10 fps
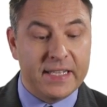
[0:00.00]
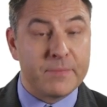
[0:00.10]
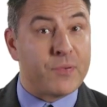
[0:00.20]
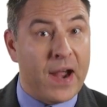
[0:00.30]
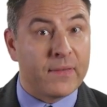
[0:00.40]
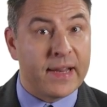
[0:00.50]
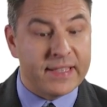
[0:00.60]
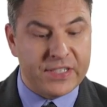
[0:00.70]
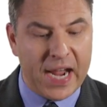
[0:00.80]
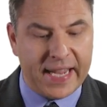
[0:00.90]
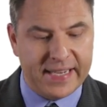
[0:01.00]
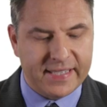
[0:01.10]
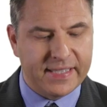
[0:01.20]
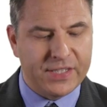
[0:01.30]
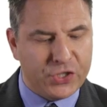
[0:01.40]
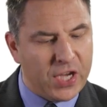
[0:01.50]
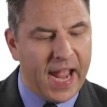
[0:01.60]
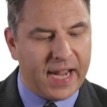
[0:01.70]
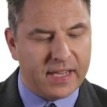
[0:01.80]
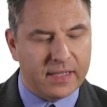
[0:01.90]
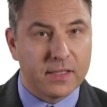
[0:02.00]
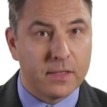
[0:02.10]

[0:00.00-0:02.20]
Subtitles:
Brown leather jacket, check.